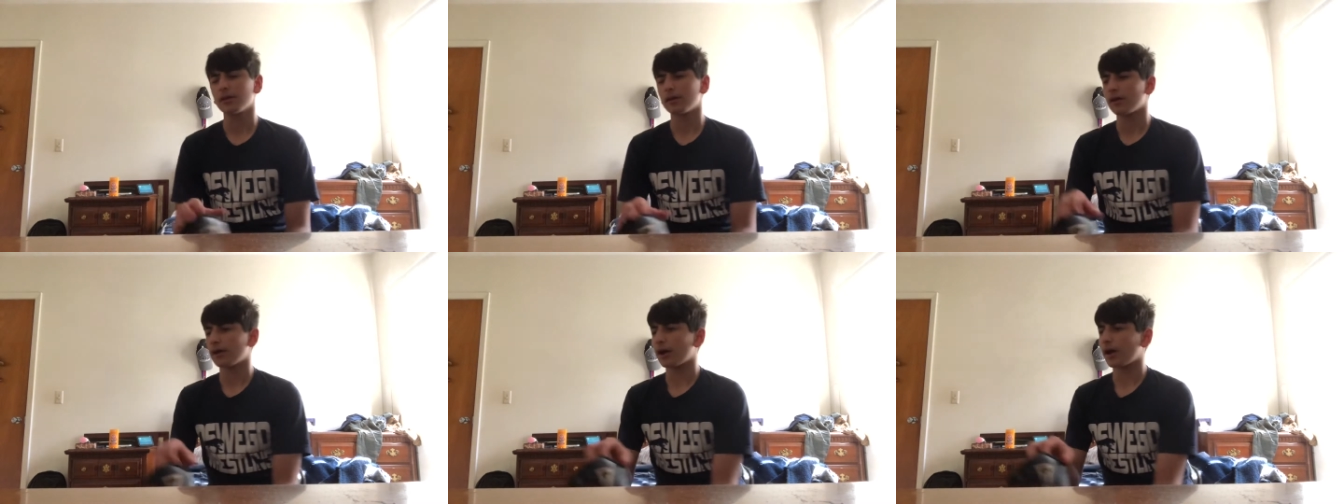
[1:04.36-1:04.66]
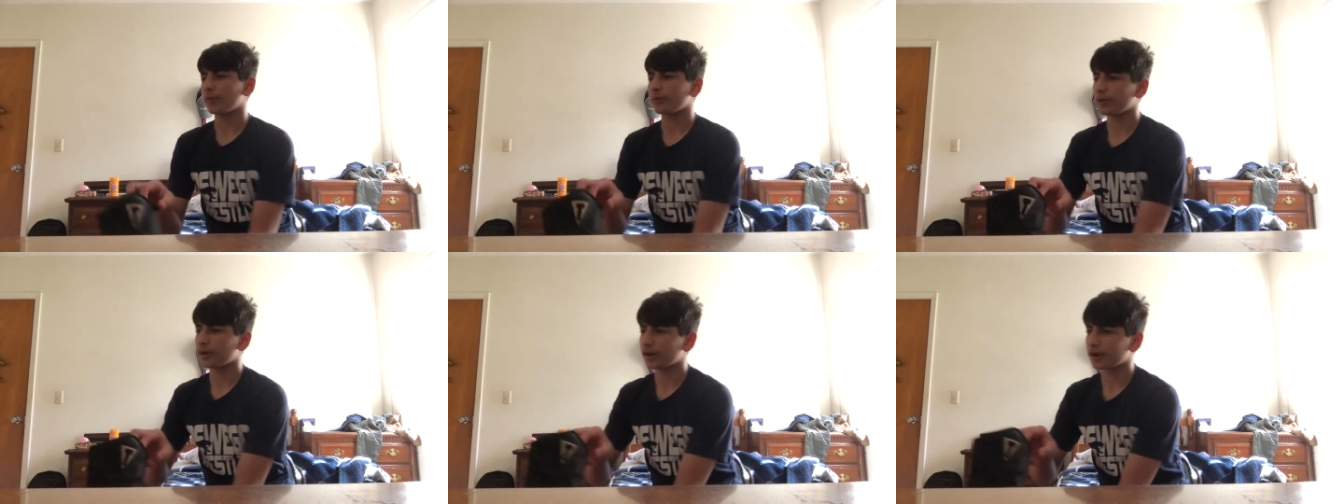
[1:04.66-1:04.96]
I
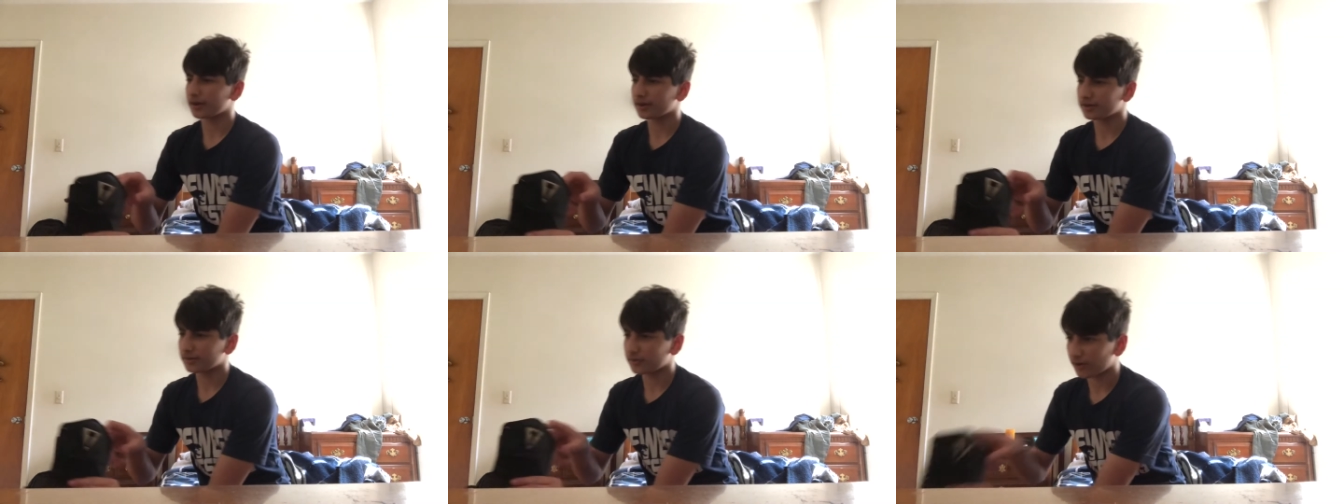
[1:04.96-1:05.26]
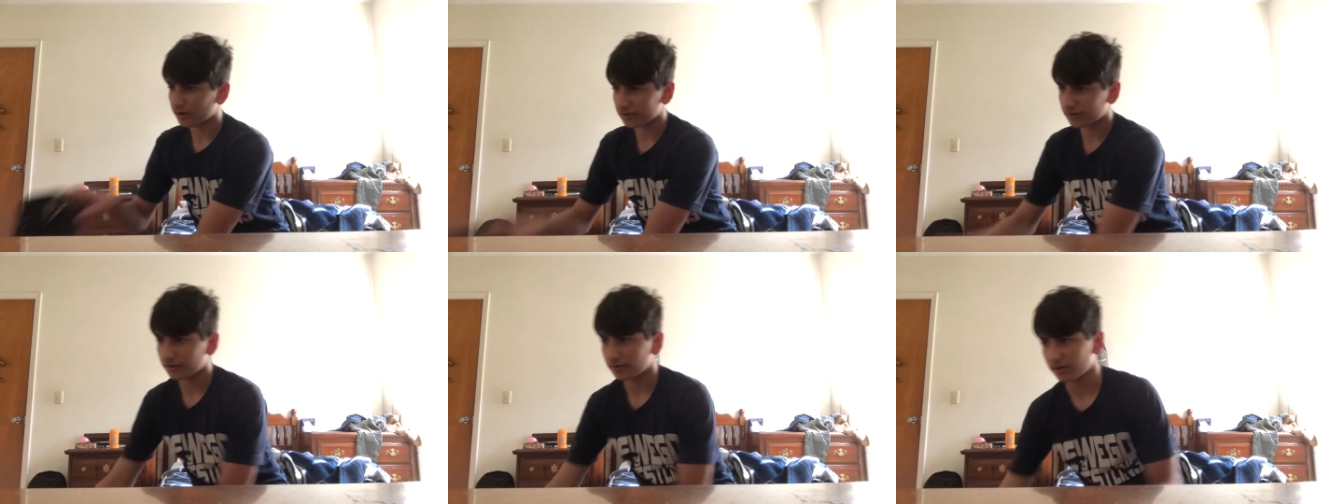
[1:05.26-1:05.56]
wanted to
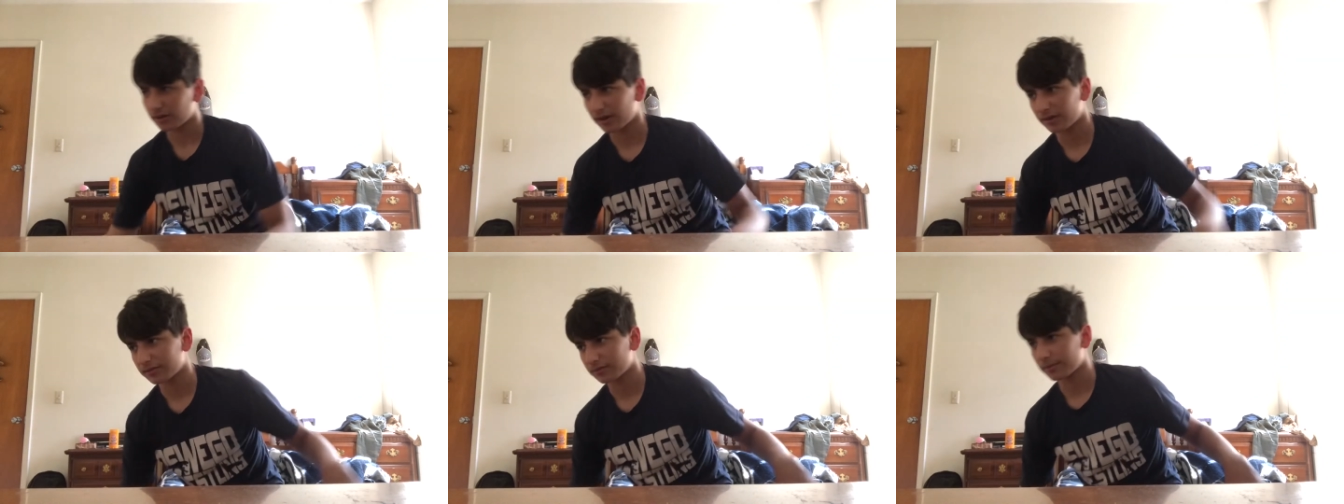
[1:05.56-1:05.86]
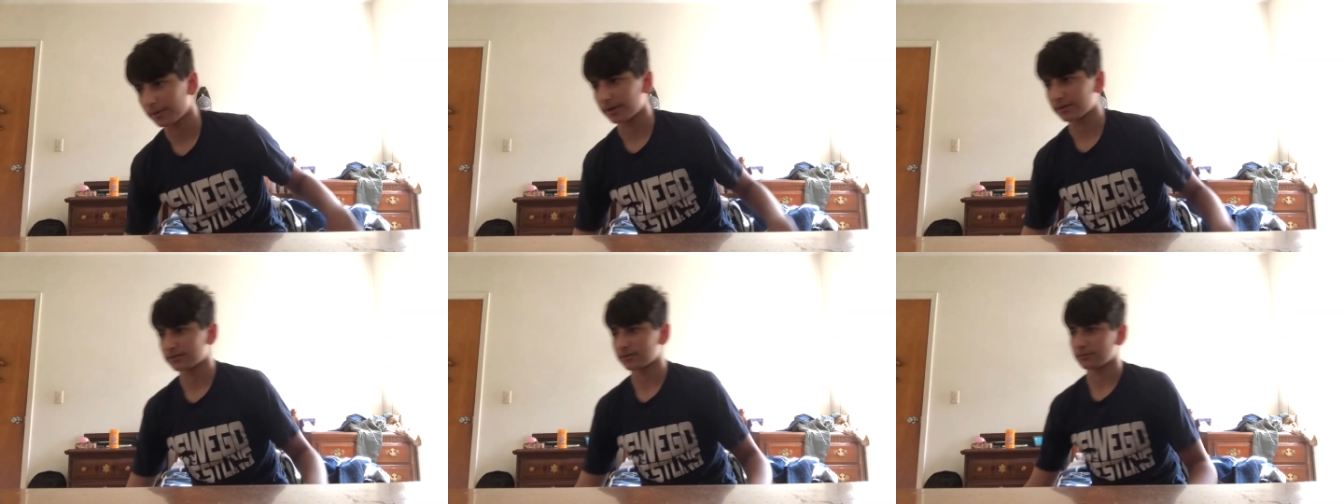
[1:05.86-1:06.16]
talk to you guys
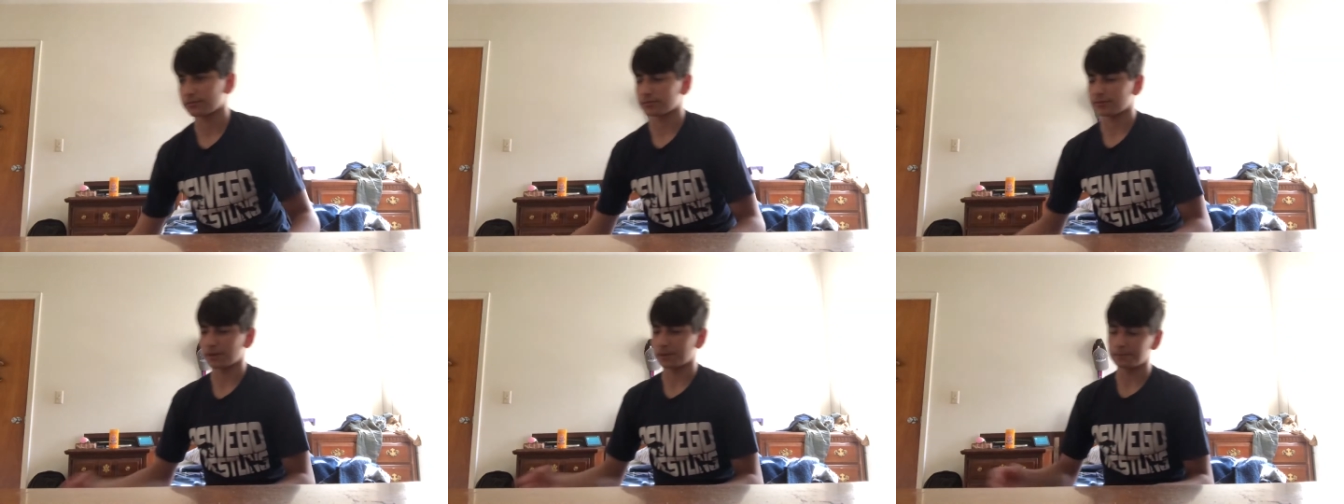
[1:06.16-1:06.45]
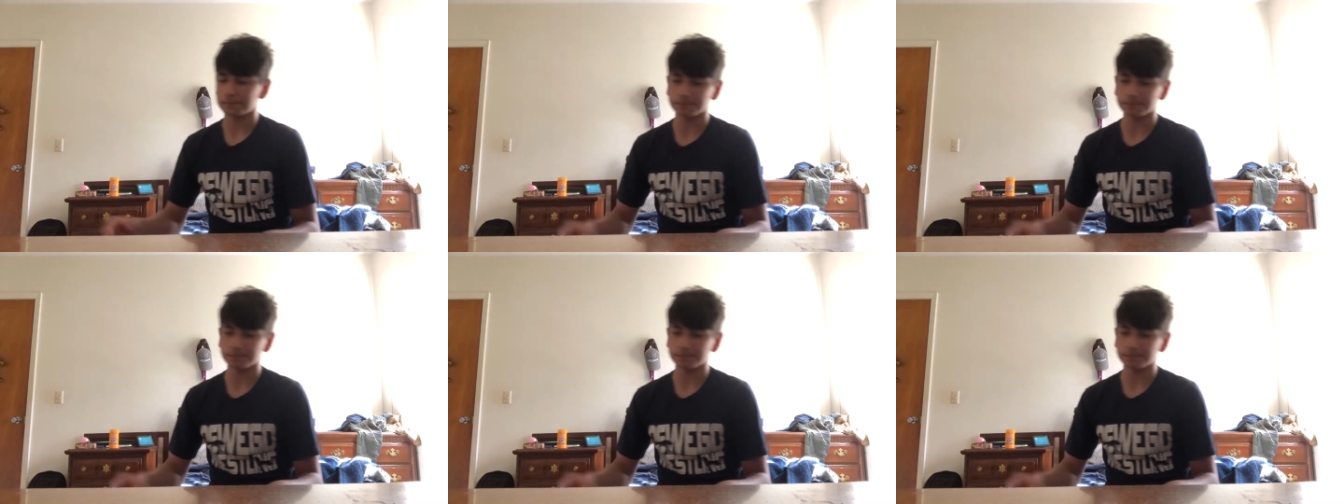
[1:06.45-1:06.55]
about something.